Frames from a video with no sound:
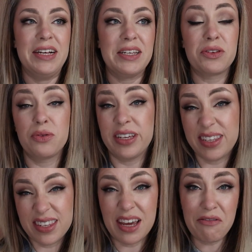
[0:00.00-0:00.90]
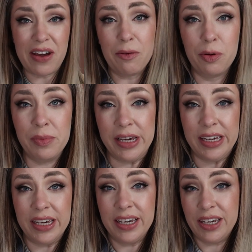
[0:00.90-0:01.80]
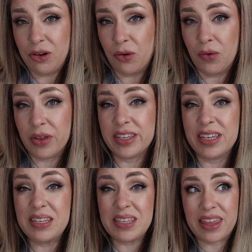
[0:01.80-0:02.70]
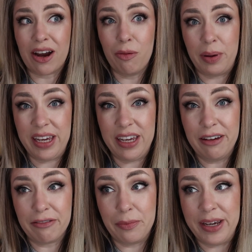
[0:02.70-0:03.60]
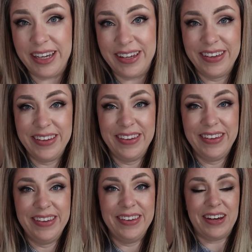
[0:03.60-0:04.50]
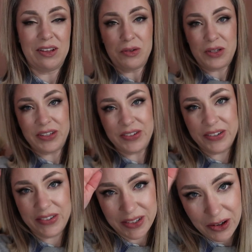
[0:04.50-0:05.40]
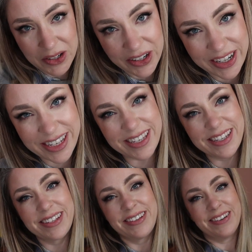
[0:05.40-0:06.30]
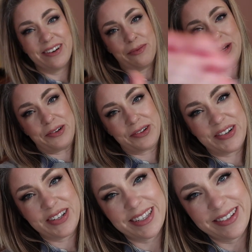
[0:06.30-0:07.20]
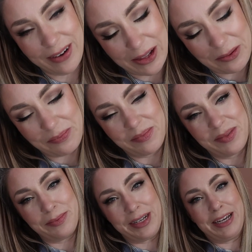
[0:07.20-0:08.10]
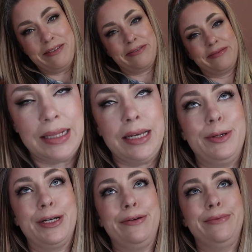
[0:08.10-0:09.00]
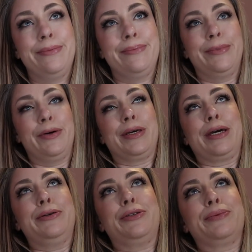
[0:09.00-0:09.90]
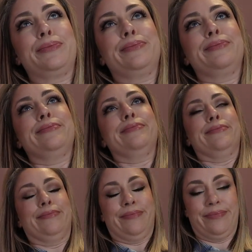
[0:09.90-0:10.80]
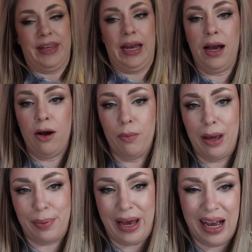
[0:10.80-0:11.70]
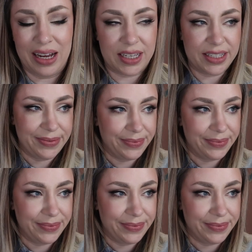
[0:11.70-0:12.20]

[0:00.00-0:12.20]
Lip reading: So this is kind of helping me, you know, this is therapy for me. Hello to you, doctors. You're all my doctors. Welcome to my life. Lay me down on the couch. Ow, my back.